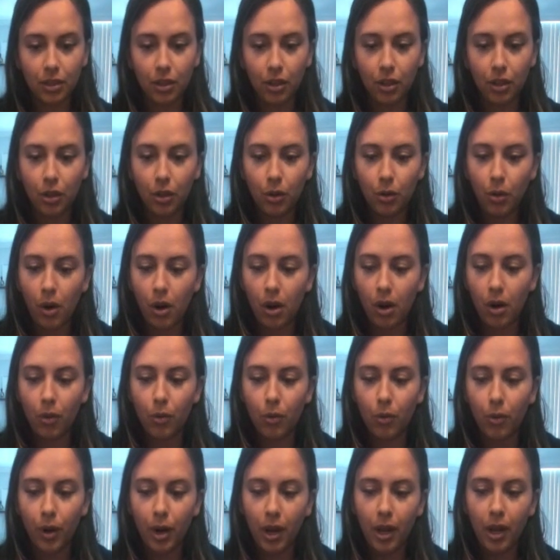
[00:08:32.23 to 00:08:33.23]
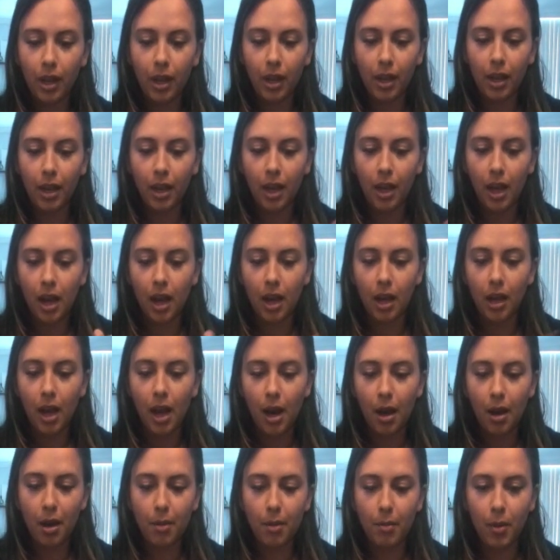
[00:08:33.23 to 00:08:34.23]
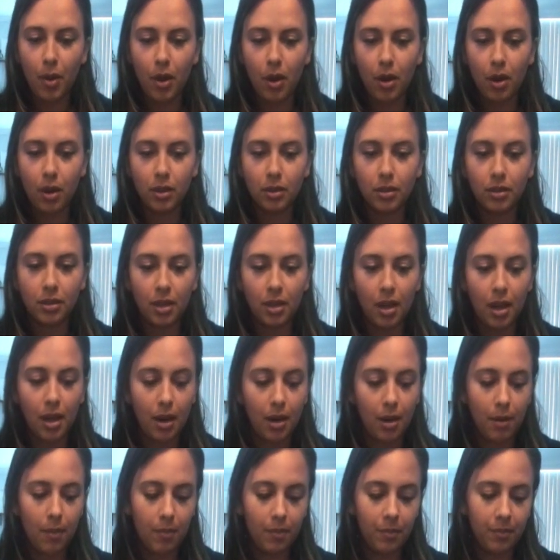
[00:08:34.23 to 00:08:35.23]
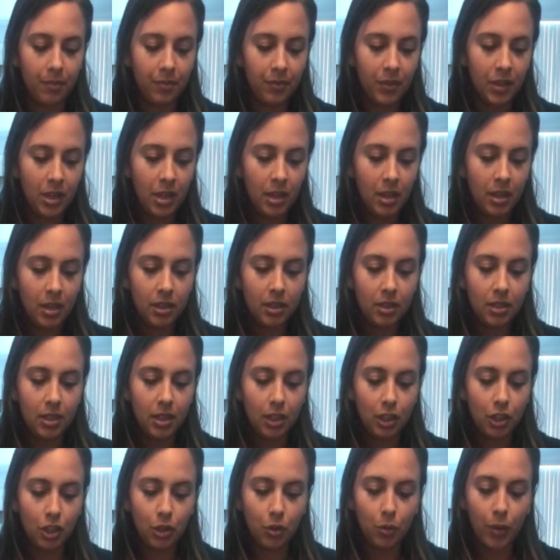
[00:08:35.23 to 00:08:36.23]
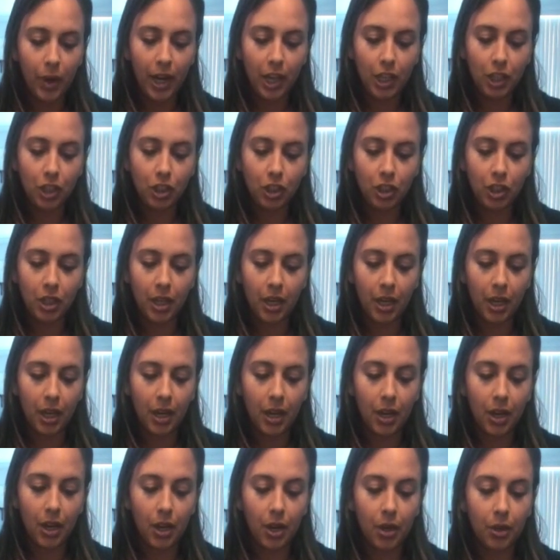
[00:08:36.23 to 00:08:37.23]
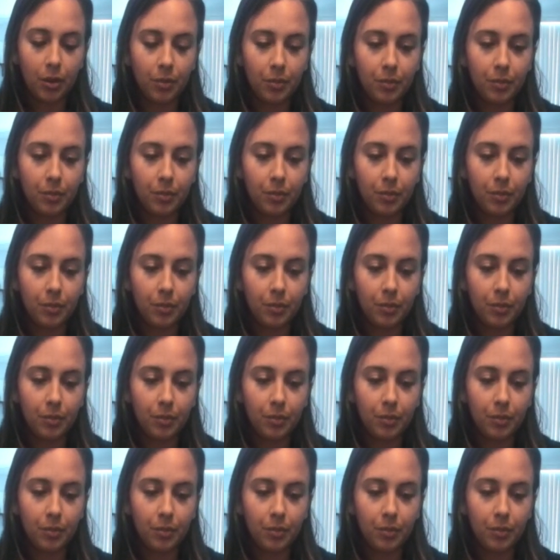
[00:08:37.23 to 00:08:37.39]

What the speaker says: You are really hung up on some situation here.